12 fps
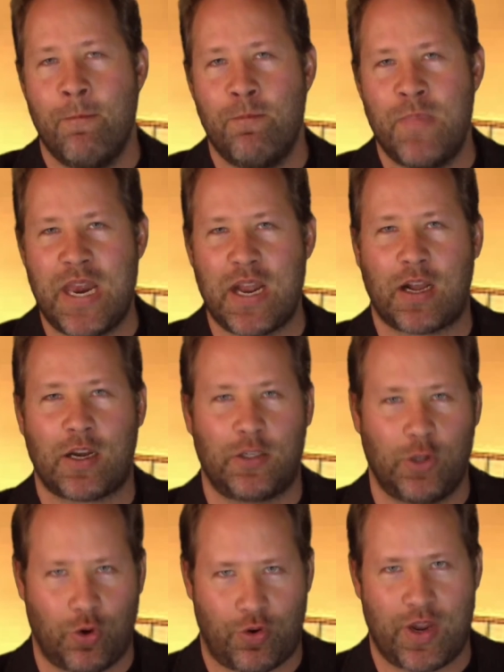
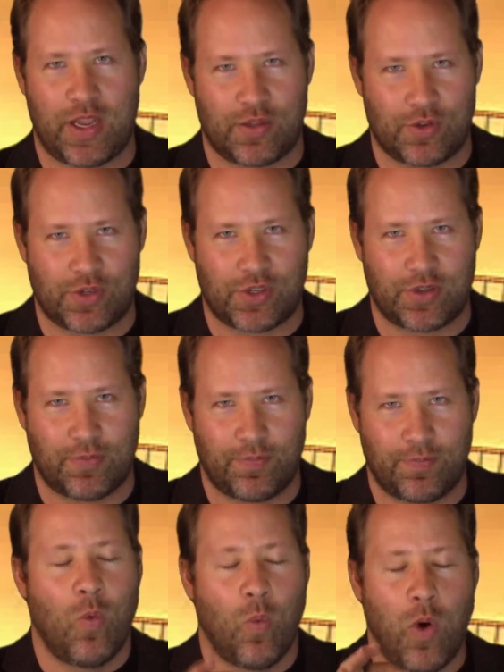midichlorians.
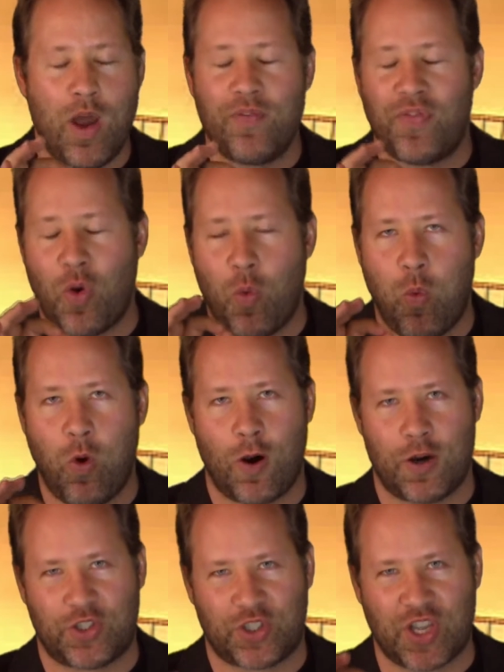One of the
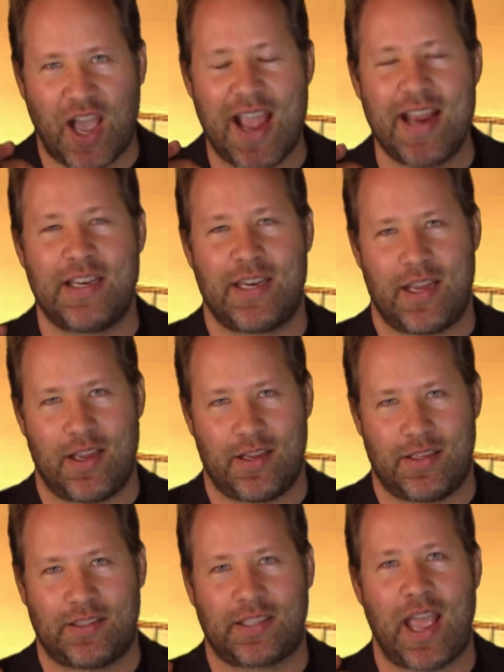worst
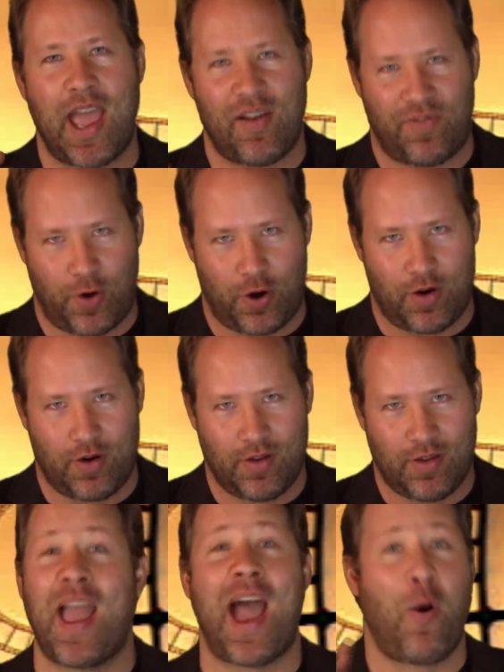ideas ever.
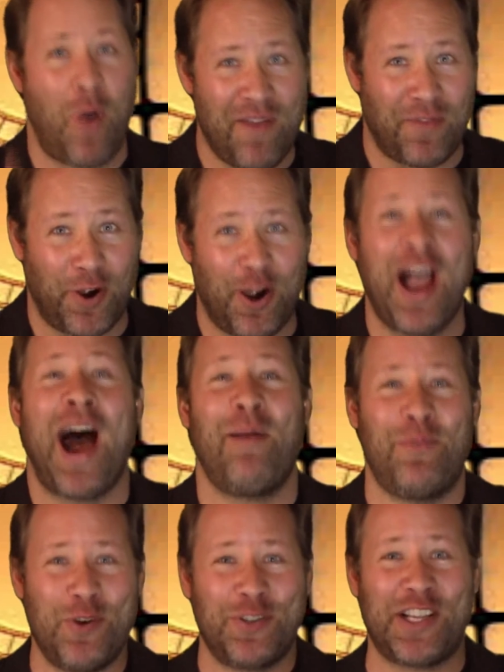However,
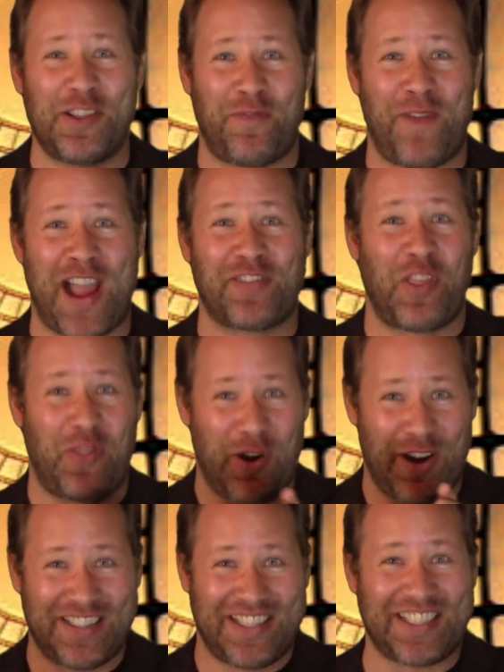I'm using the fact that
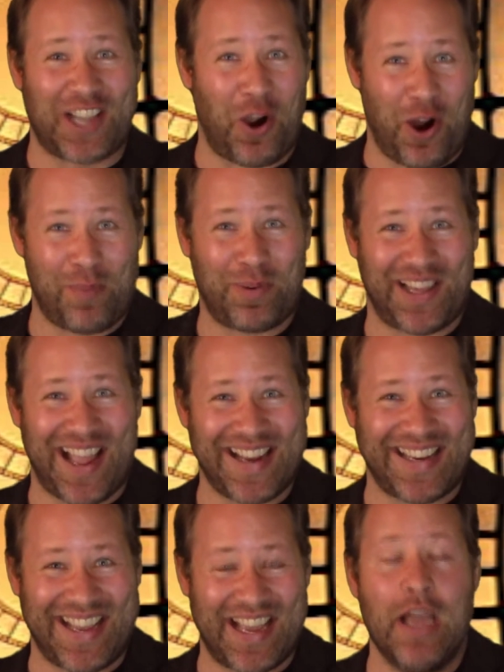there is this horrible
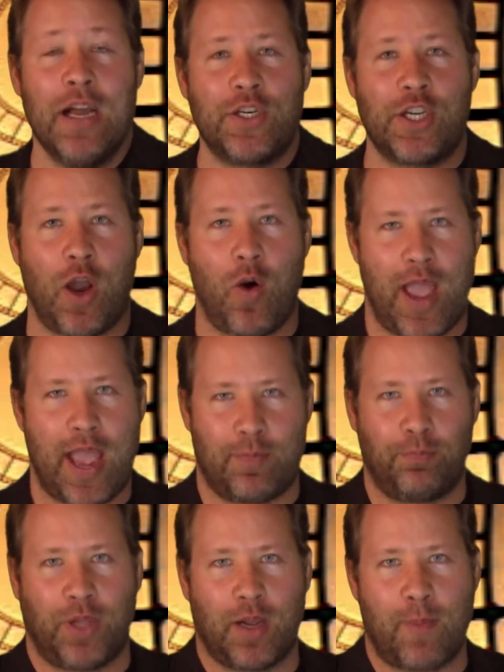idea to go ahead
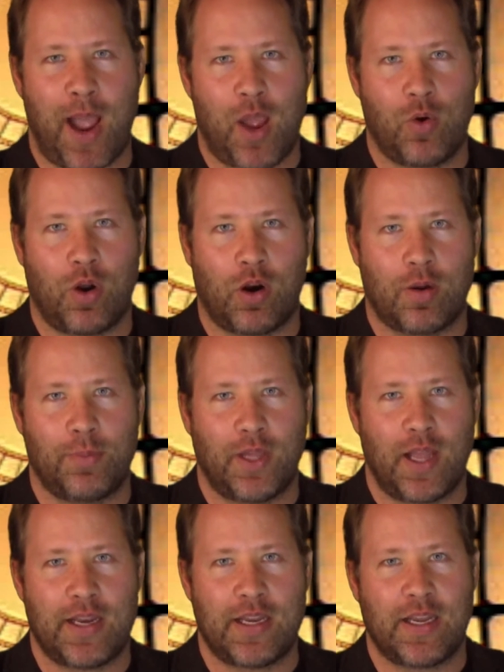and plug my own
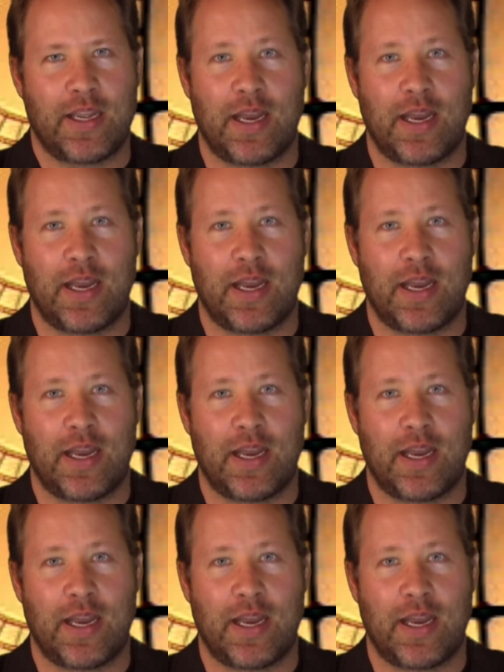horrible idea